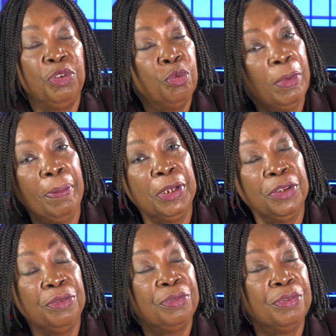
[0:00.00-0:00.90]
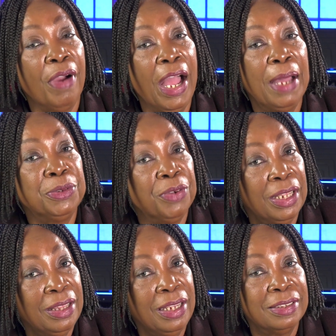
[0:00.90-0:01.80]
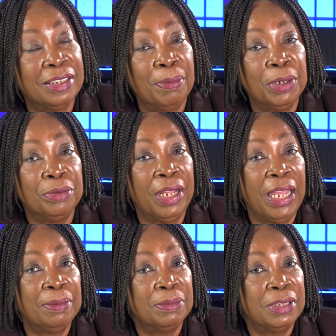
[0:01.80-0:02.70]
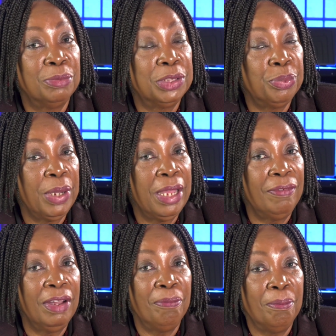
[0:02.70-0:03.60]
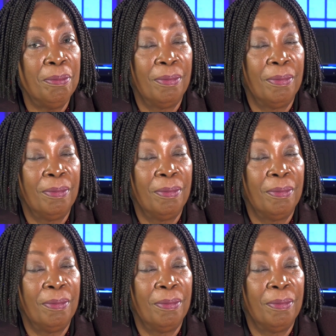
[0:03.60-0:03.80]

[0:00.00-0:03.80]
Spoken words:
You remember the tribe? Try to think of some of those names. It was 12 of them.